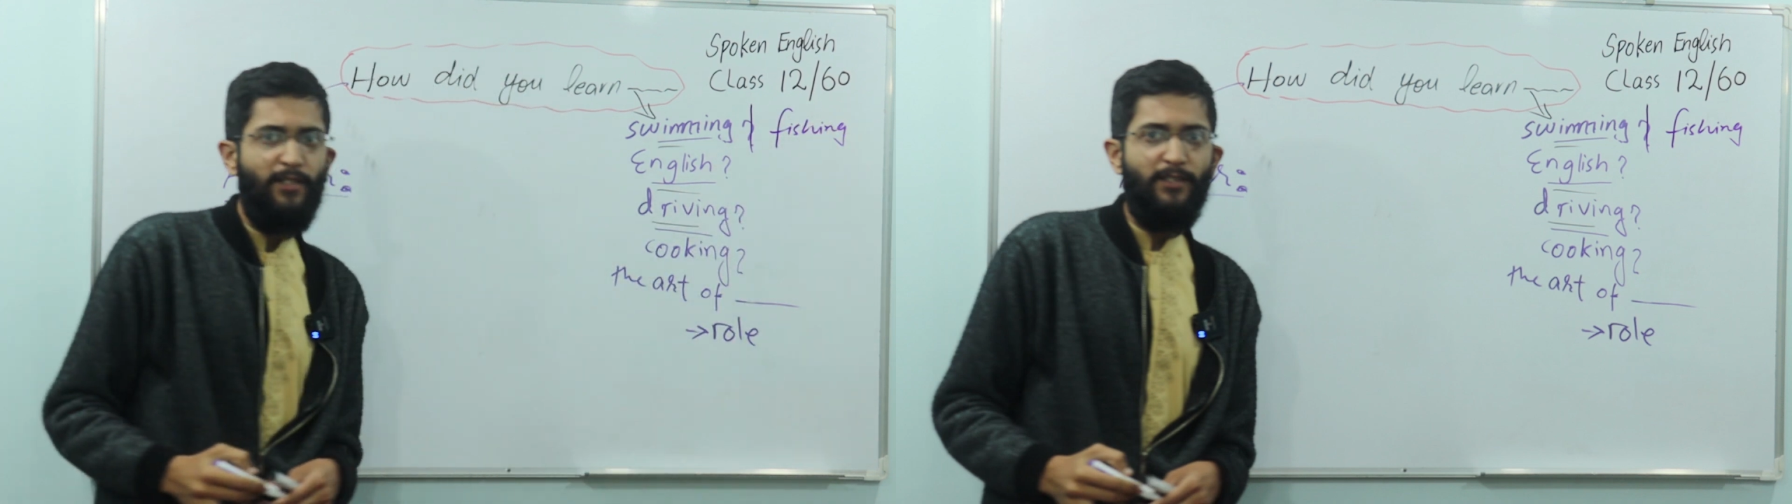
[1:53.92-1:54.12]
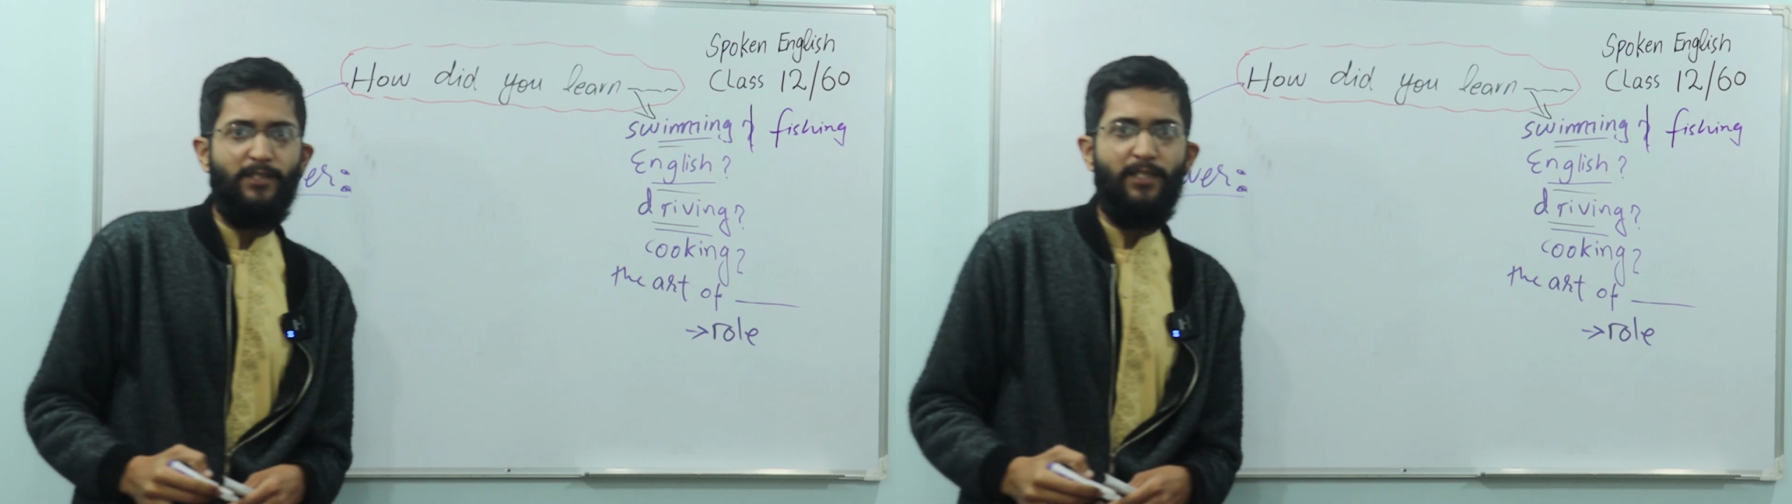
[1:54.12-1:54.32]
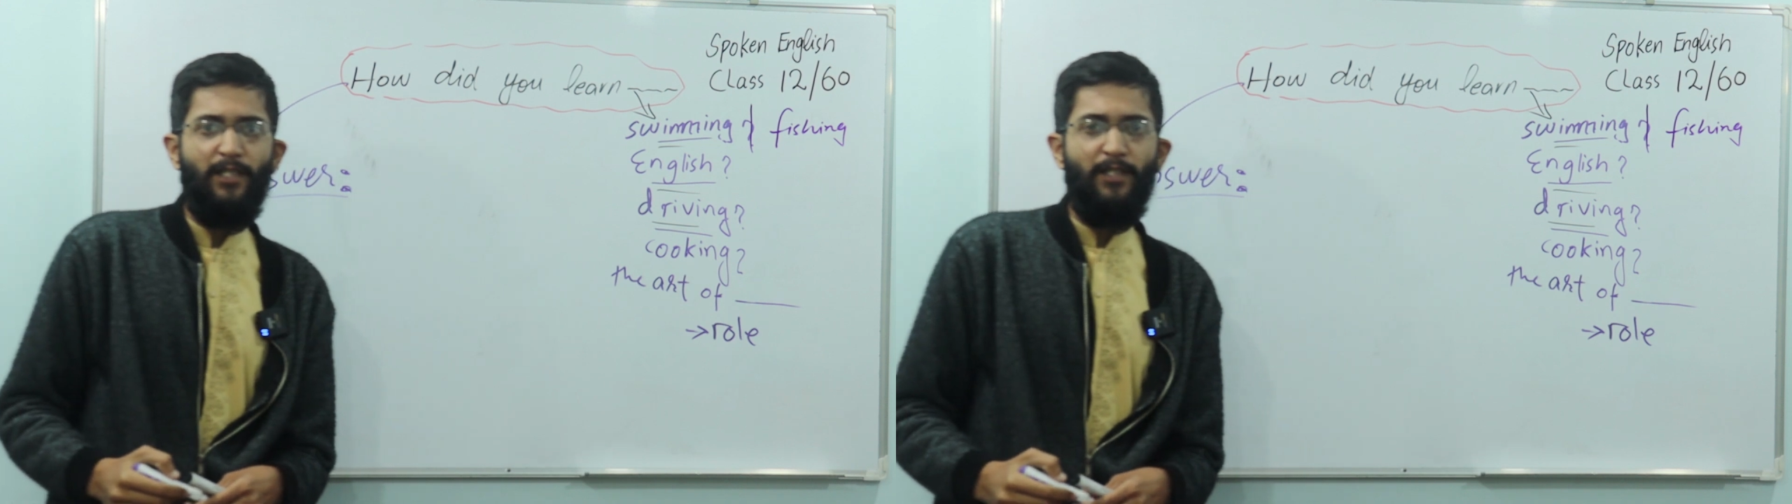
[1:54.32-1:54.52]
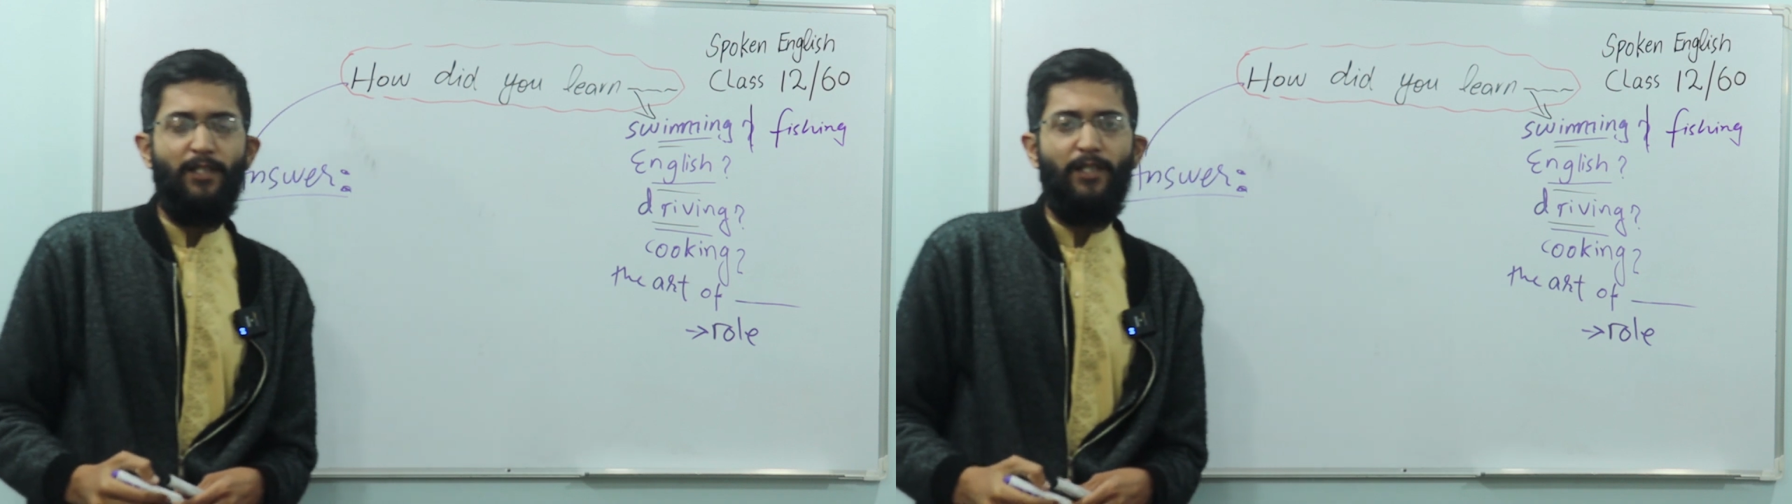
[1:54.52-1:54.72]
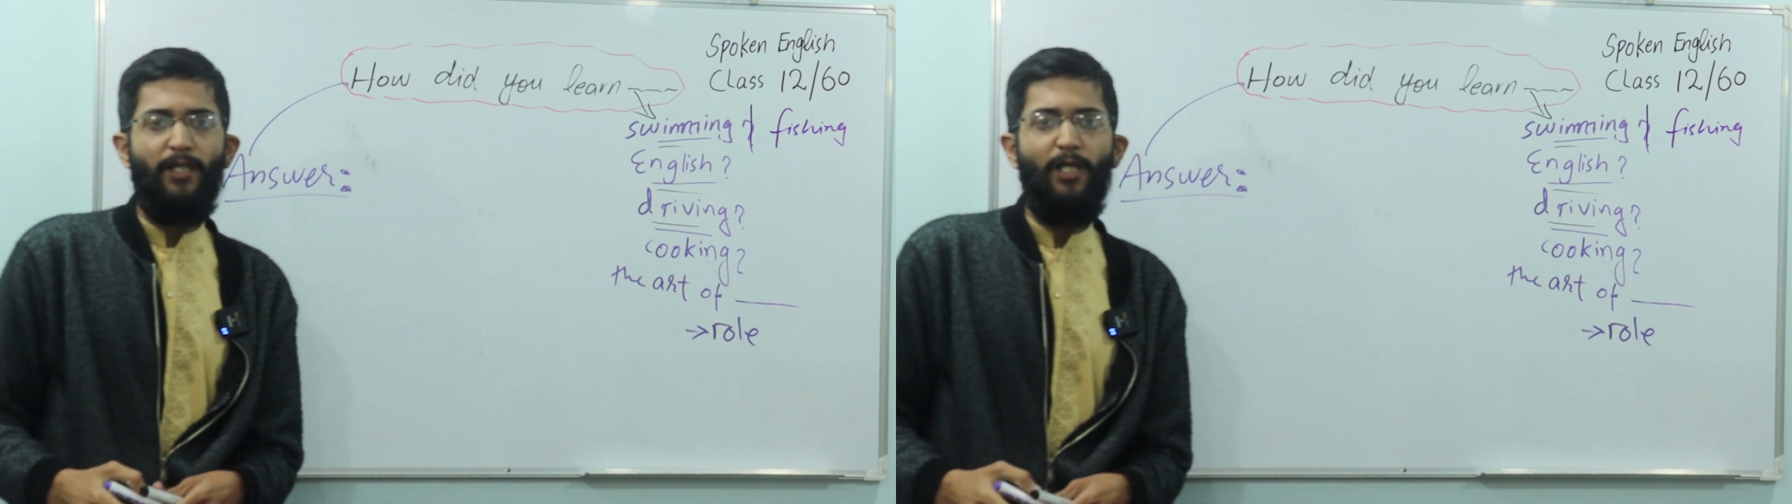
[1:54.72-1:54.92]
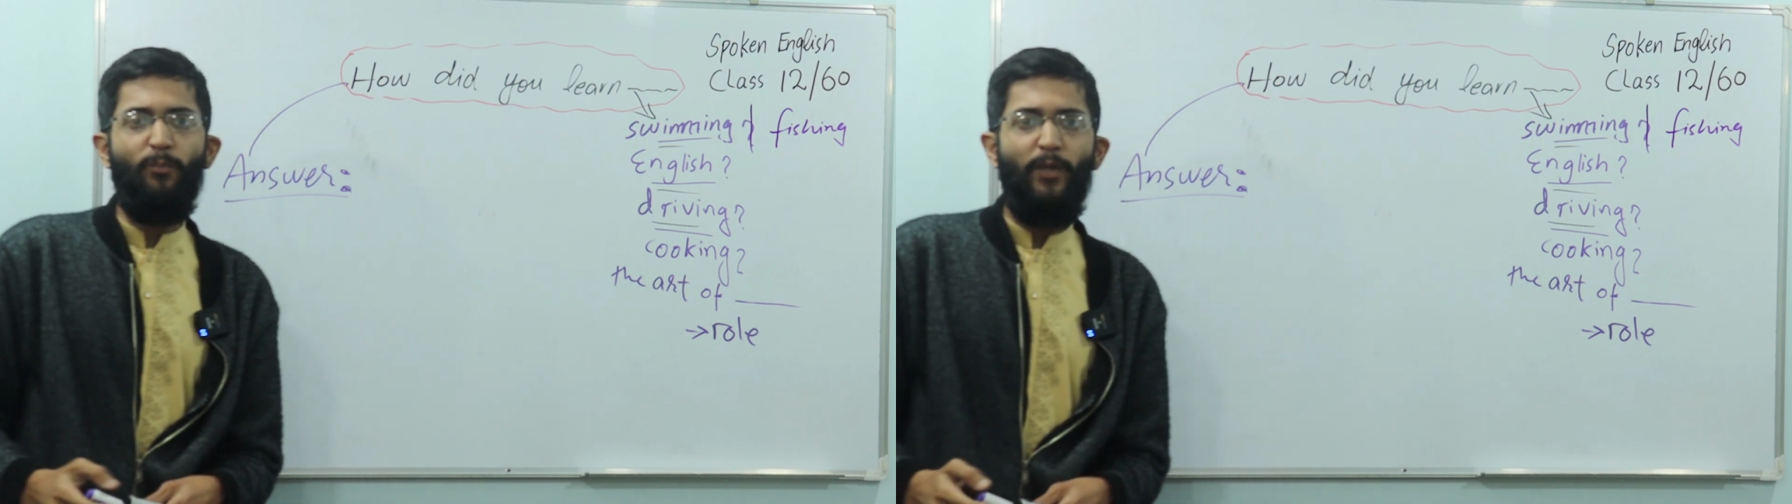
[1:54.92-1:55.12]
this skill in